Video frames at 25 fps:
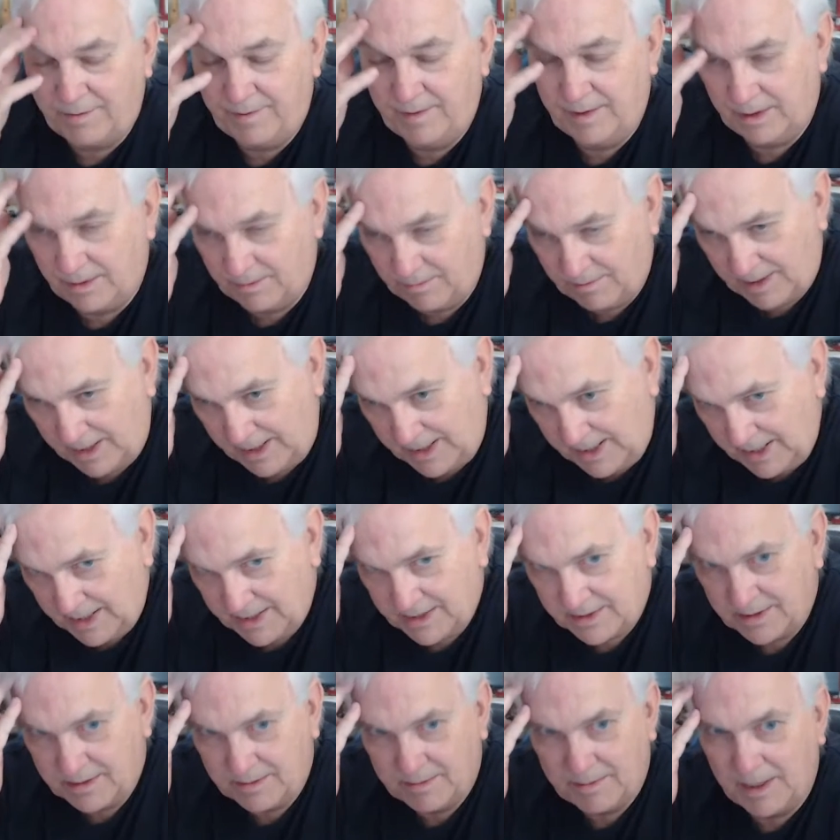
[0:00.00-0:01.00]
field right
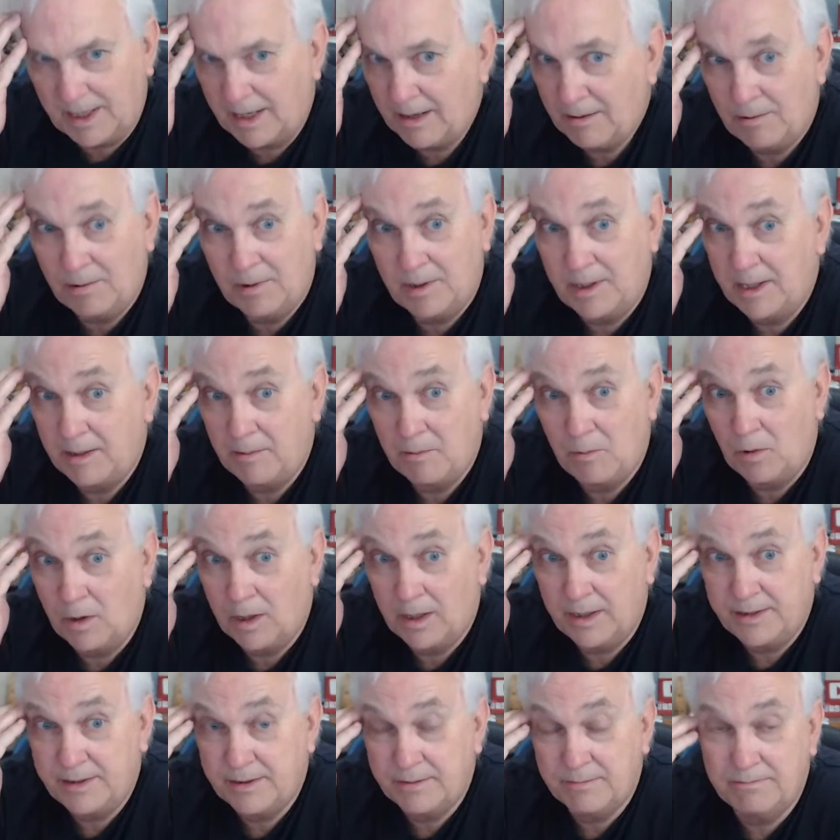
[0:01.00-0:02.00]
next to me, I wouldn't even
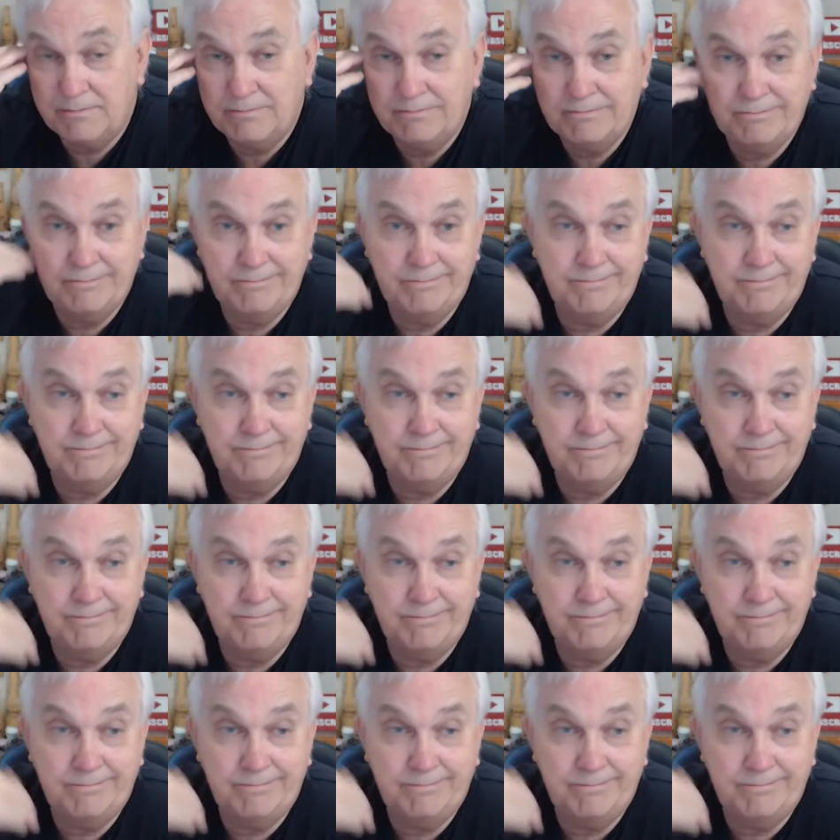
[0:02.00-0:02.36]
watch them.